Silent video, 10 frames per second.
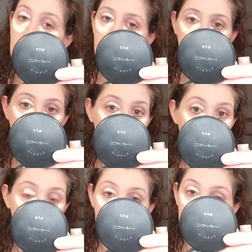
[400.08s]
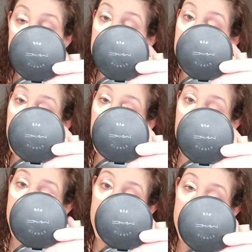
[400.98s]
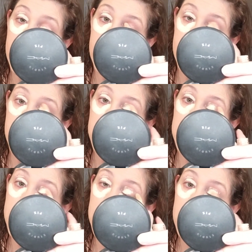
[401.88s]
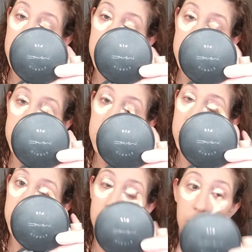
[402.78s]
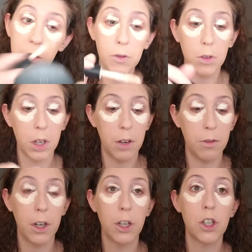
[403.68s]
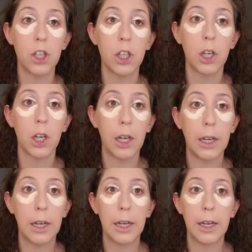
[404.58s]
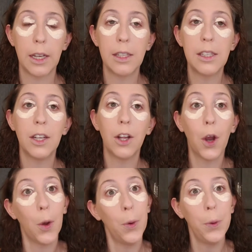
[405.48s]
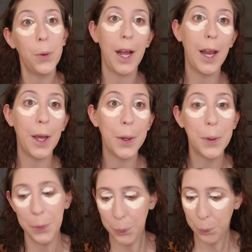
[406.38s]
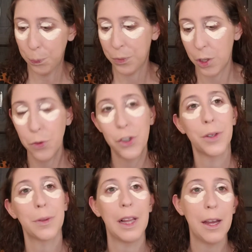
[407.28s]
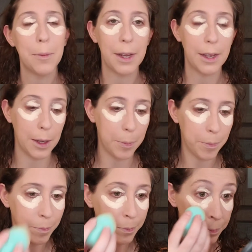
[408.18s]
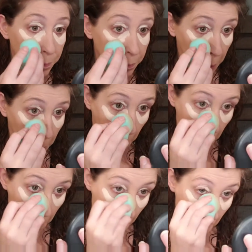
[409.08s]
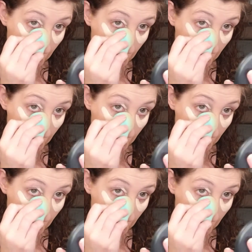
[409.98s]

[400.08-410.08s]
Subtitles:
and I probably used way too much, because this is a very full coverage concealer. Oh, hello, told you, clown makeup. Okay,